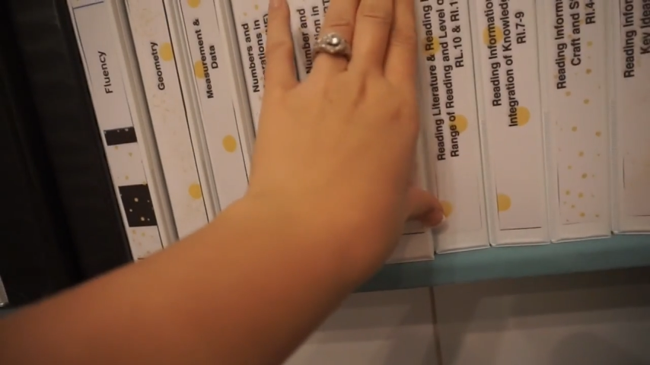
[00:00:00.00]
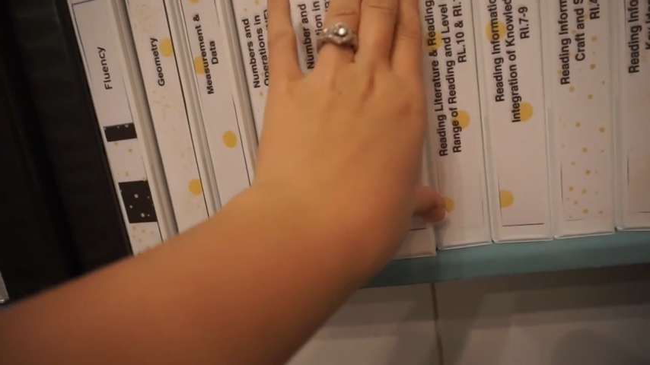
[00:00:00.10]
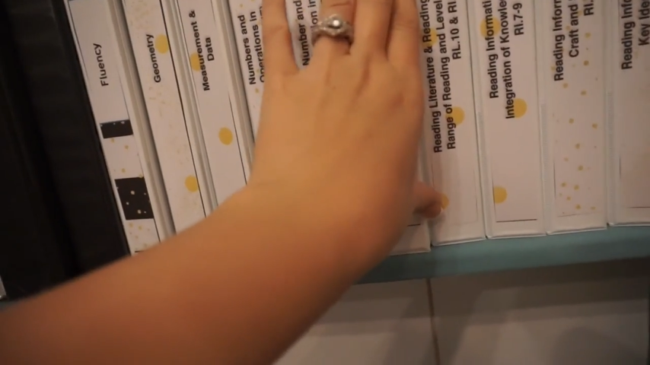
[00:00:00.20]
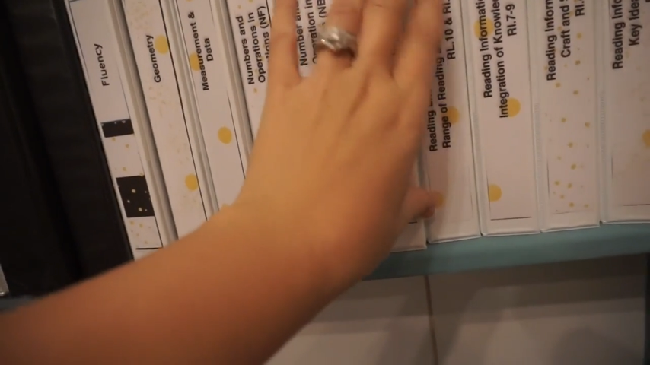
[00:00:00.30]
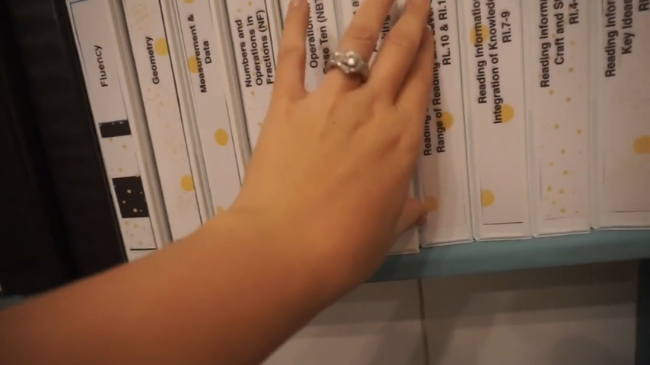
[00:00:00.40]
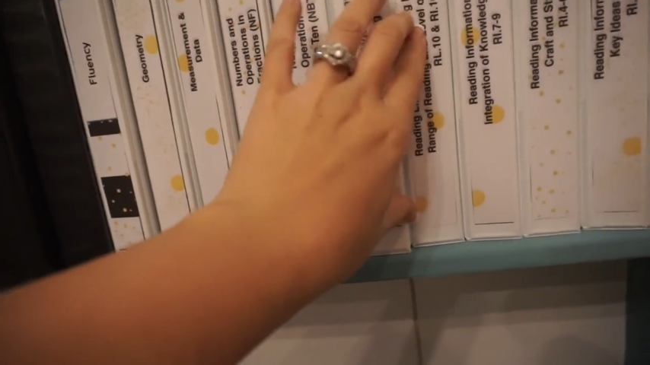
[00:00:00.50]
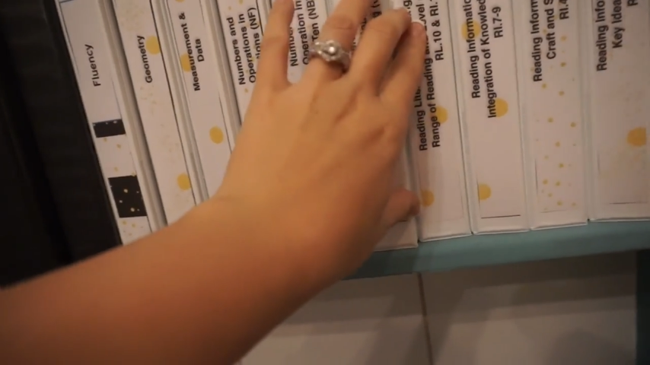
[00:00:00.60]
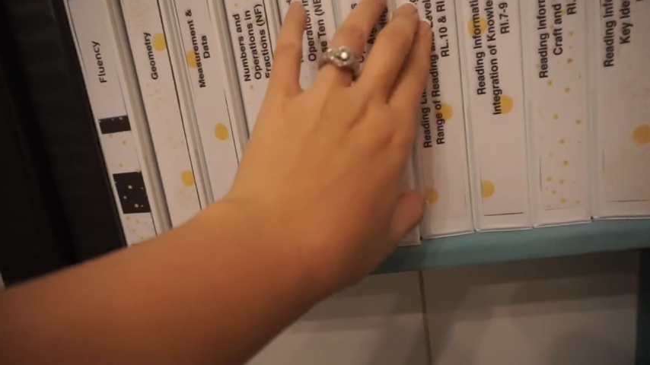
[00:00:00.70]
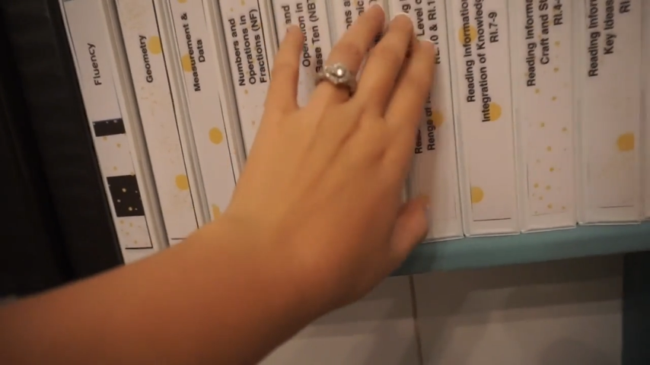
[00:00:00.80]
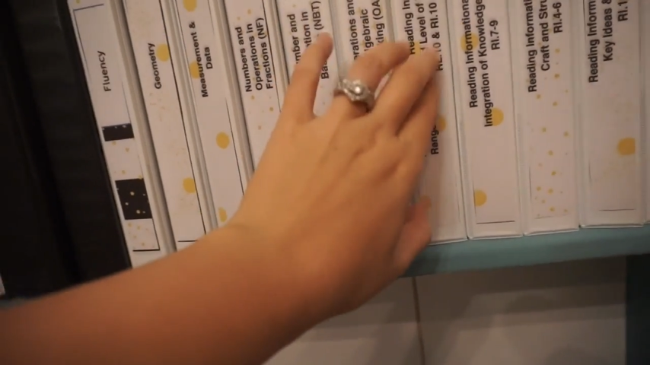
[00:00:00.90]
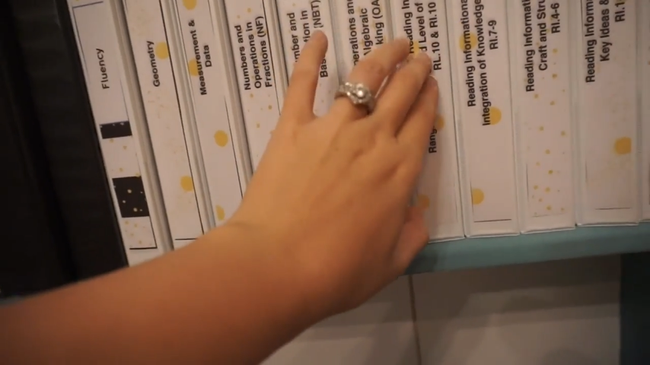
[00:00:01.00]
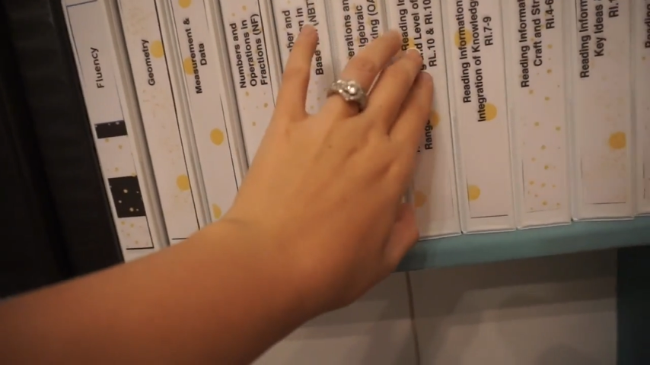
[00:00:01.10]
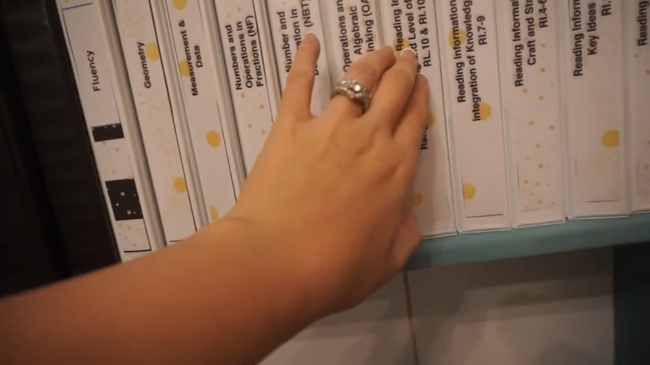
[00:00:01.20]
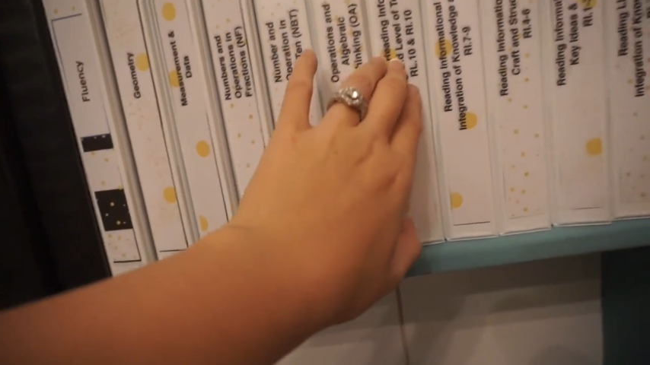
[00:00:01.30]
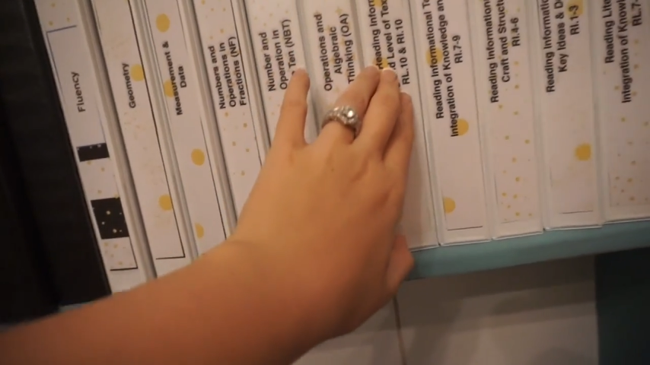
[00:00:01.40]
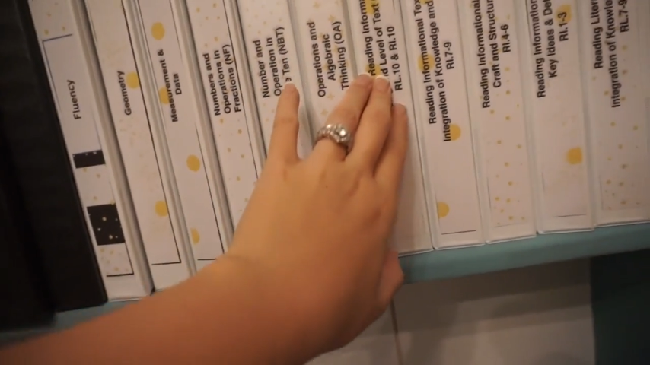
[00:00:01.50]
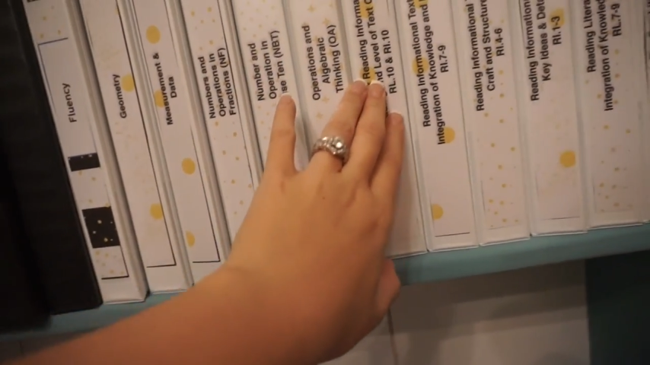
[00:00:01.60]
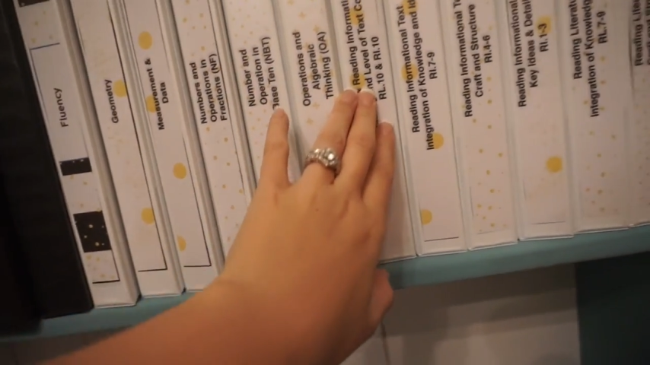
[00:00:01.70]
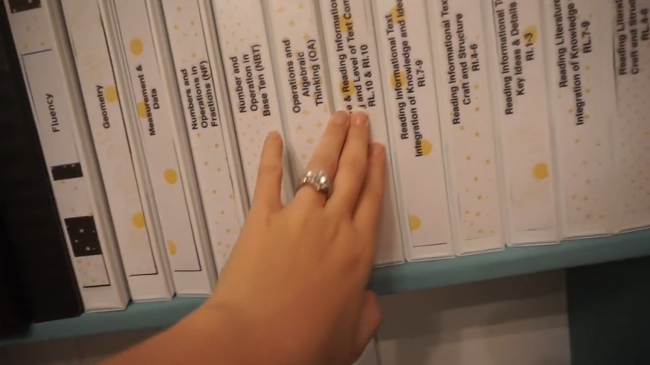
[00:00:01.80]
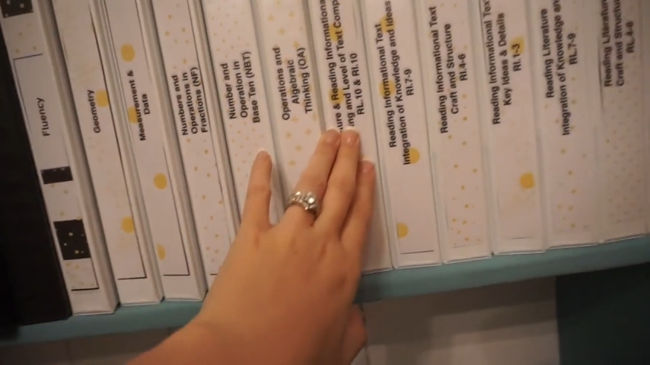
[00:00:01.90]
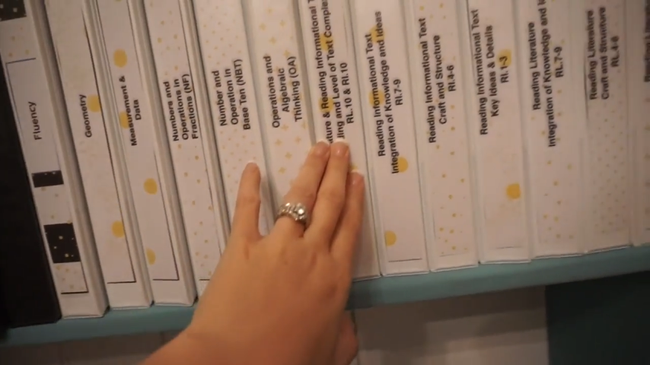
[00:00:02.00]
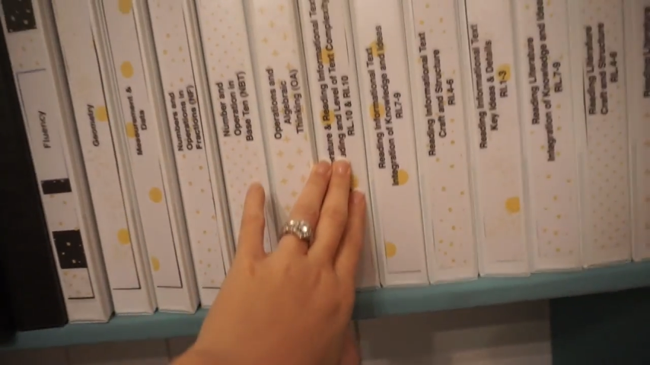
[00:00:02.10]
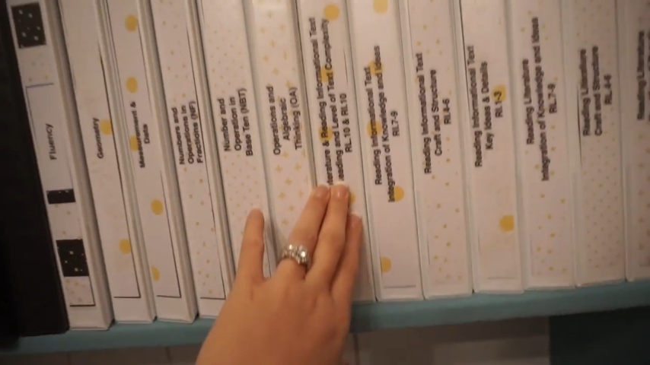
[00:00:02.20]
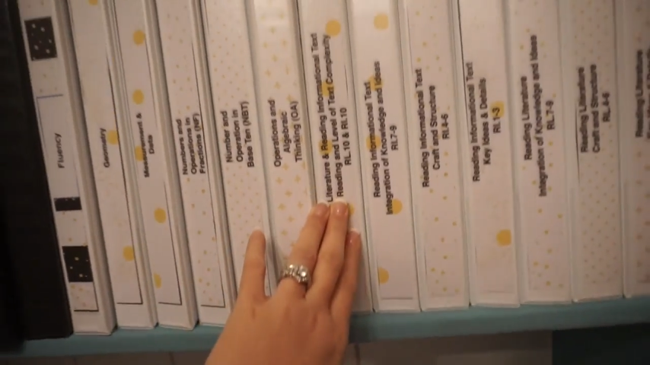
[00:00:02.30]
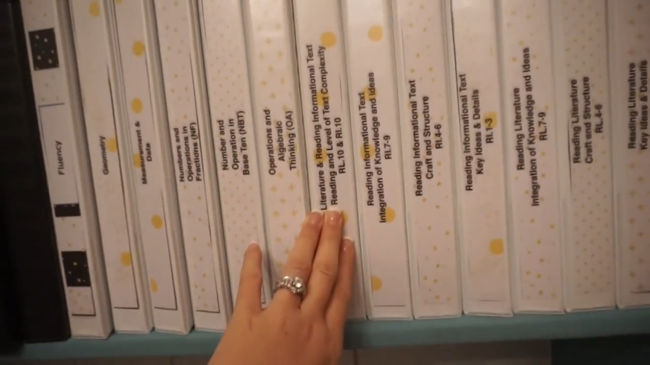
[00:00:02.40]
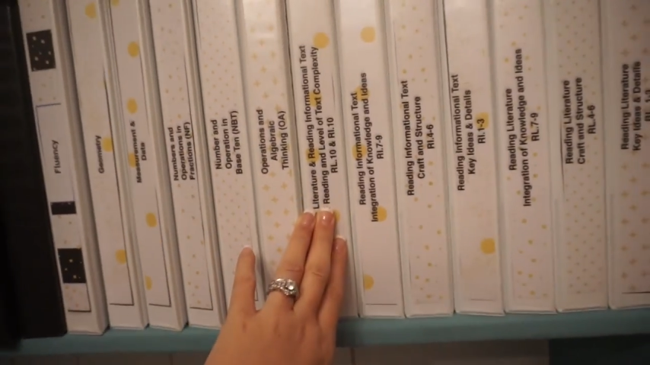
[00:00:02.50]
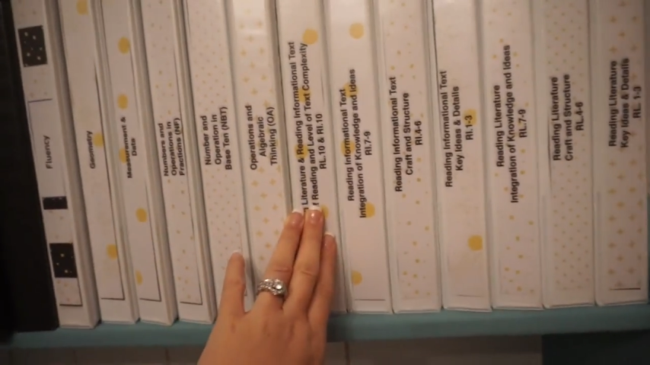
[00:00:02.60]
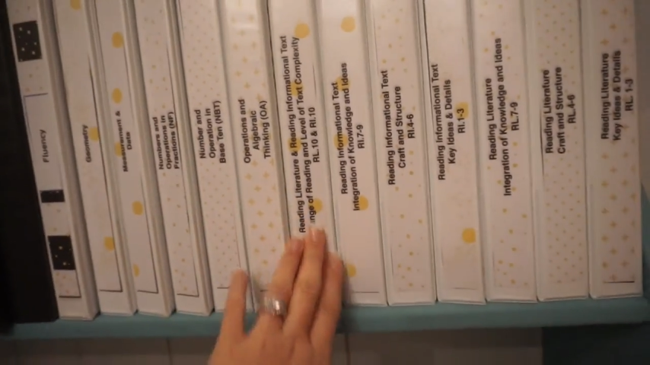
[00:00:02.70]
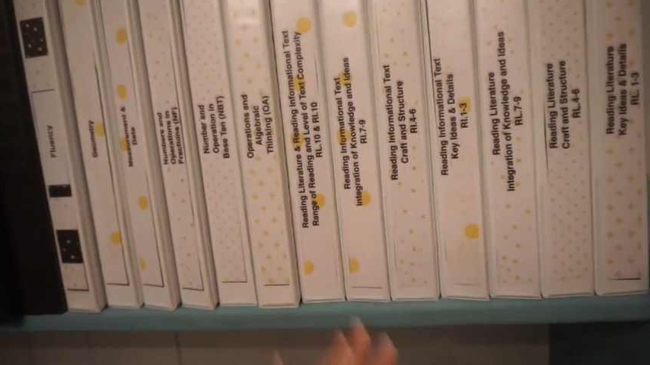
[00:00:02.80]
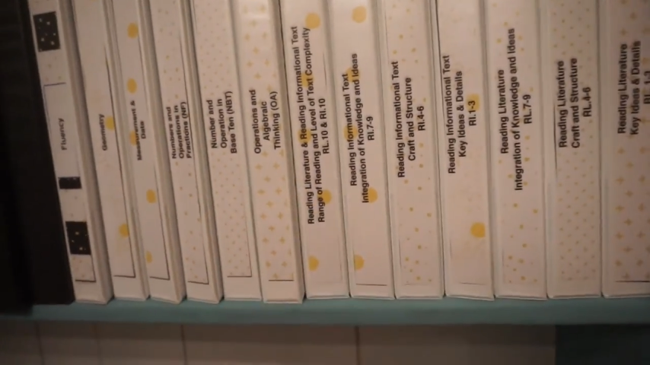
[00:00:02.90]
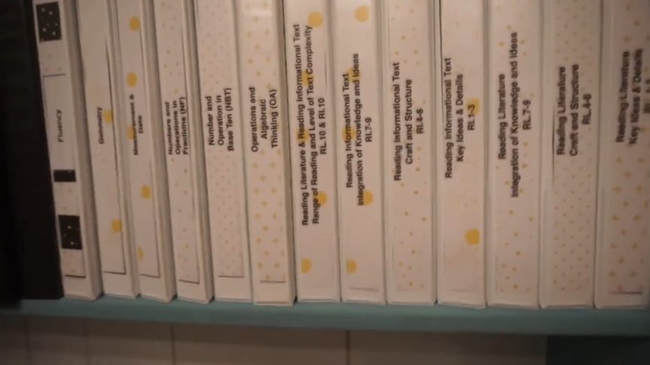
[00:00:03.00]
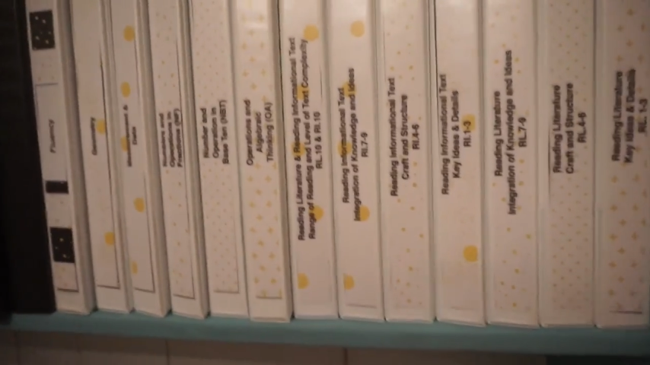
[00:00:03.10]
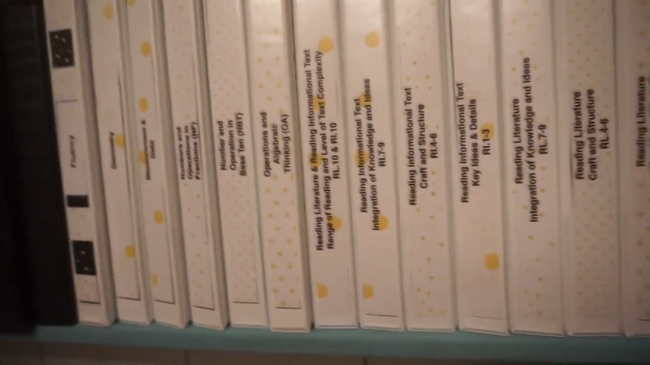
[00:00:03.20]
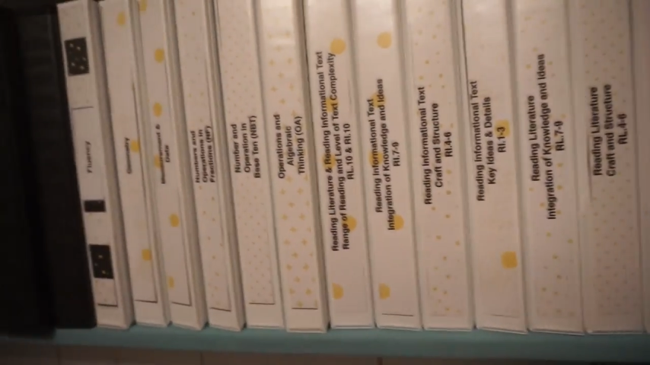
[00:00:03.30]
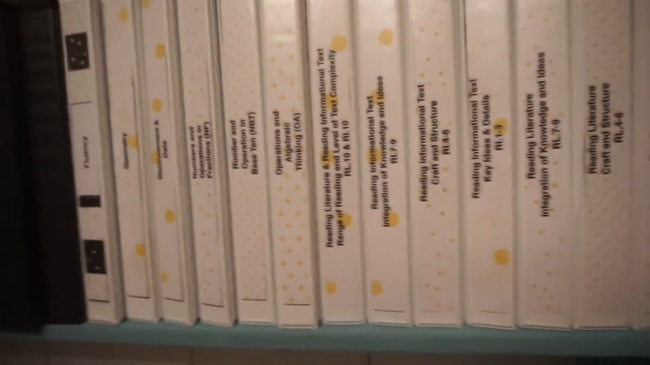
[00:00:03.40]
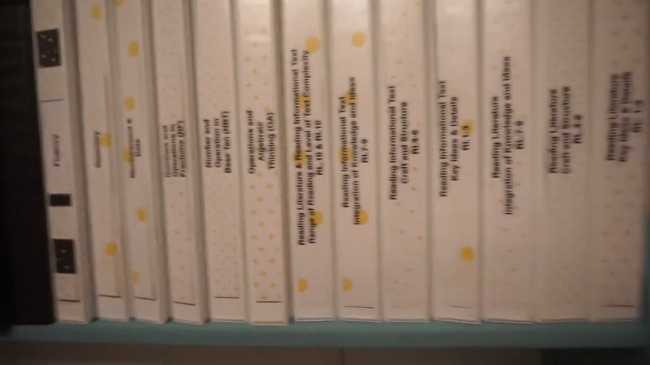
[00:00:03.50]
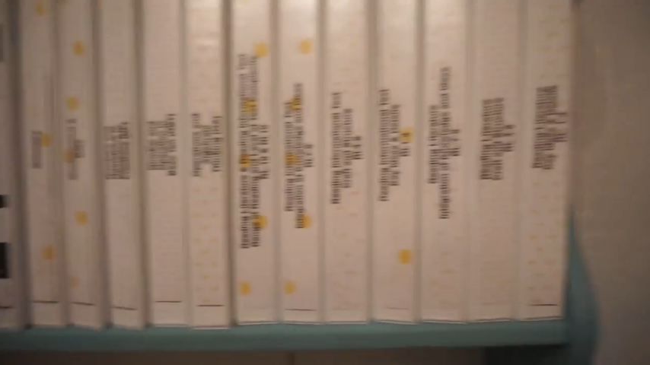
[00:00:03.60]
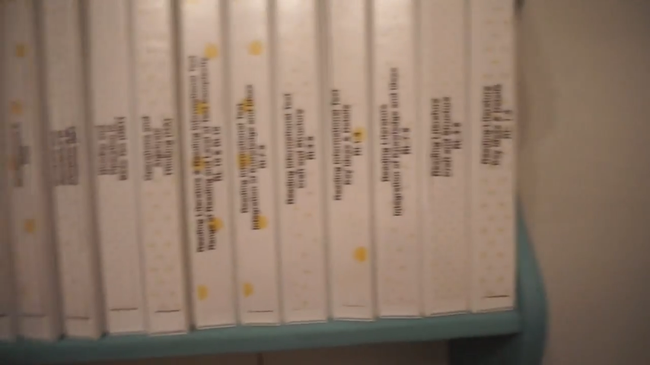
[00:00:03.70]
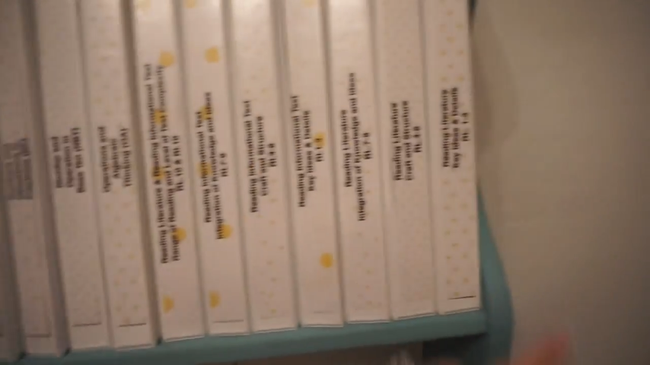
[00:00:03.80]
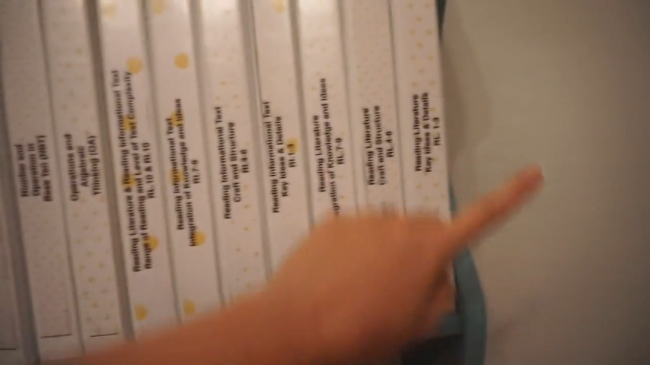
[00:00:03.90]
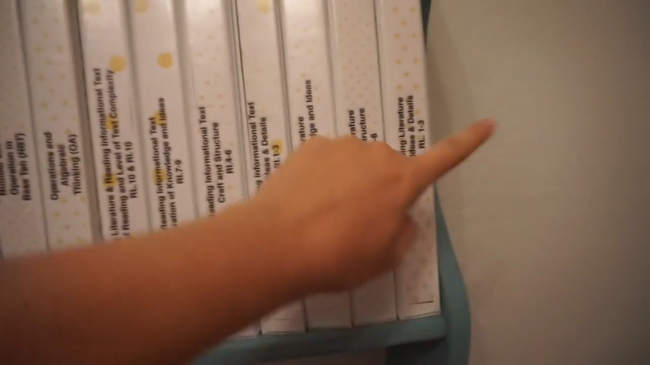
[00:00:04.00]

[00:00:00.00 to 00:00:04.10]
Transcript: Nobody's mouth can be seen.